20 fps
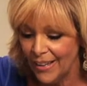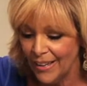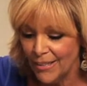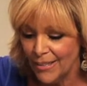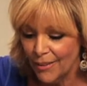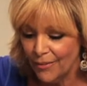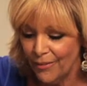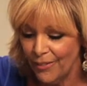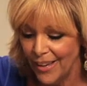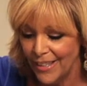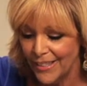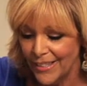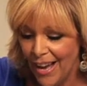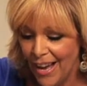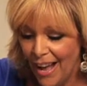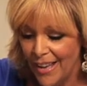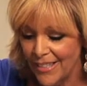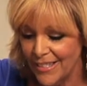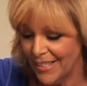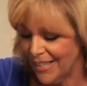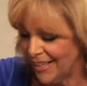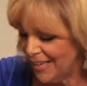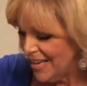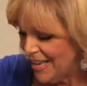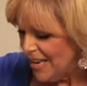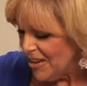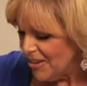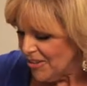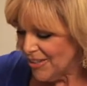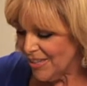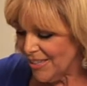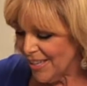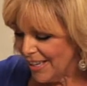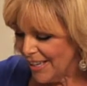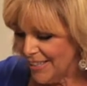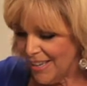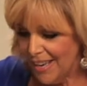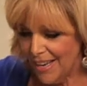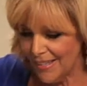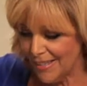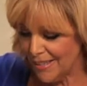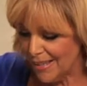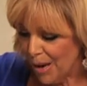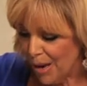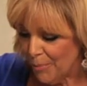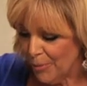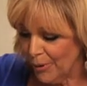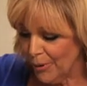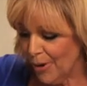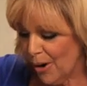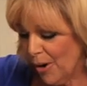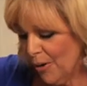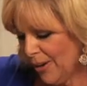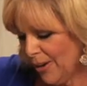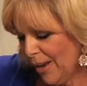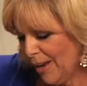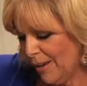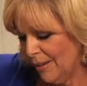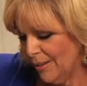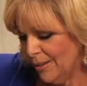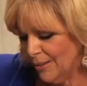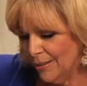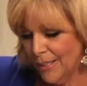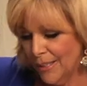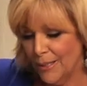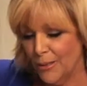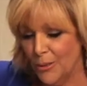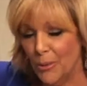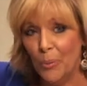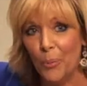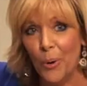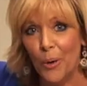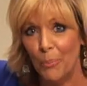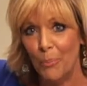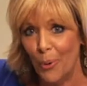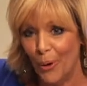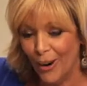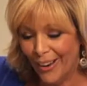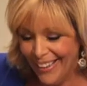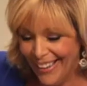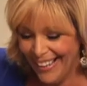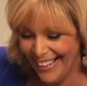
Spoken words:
is a fantastic Sunday supper. Okay, let's do one more.